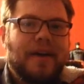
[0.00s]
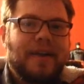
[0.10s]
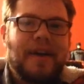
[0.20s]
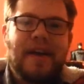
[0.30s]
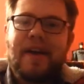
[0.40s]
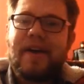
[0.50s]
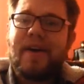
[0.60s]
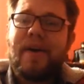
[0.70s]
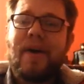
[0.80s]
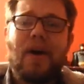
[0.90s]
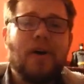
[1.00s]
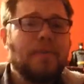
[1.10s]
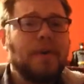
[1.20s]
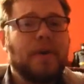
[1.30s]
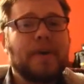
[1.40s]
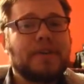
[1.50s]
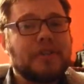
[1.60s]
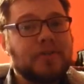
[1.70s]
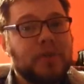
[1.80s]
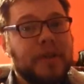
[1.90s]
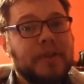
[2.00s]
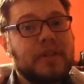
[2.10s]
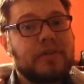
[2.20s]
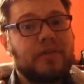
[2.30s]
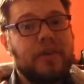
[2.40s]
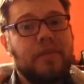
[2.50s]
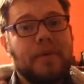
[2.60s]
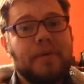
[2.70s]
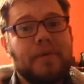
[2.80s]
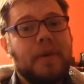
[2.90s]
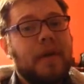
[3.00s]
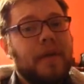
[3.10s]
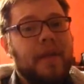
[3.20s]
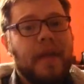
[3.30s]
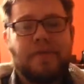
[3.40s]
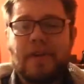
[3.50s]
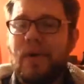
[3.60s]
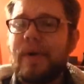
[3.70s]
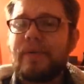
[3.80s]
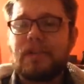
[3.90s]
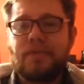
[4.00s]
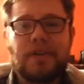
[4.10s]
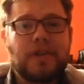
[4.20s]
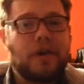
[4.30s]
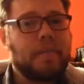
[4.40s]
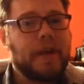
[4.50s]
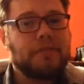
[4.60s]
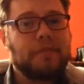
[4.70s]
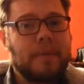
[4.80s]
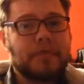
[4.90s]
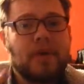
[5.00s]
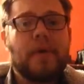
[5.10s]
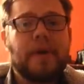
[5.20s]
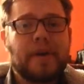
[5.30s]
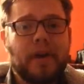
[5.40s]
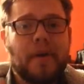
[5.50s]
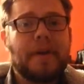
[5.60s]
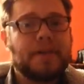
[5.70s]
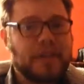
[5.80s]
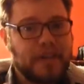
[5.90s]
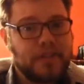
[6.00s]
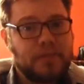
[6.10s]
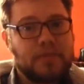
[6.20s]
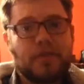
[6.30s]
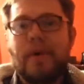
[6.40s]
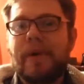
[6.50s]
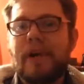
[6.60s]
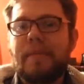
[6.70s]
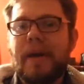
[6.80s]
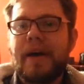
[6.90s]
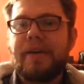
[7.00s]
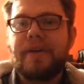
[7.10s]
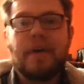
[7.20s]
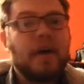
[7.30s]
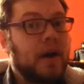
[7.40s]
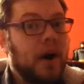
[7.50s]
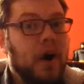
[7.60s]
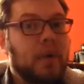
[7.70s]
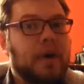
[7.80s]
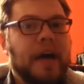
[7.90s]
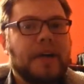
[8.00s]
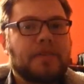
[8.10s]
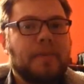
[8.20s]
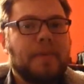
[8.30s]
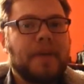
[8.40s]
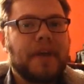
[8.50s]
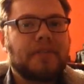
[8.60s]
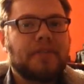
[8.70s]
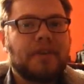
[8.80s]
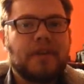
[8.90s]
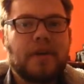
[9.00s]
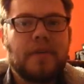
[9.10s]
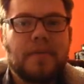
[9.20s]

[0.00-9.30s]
yeah, I hope you guys enjoyed this film, and if you liked this video, please remember to like, comment and subscribe, and I will catch you in my next video.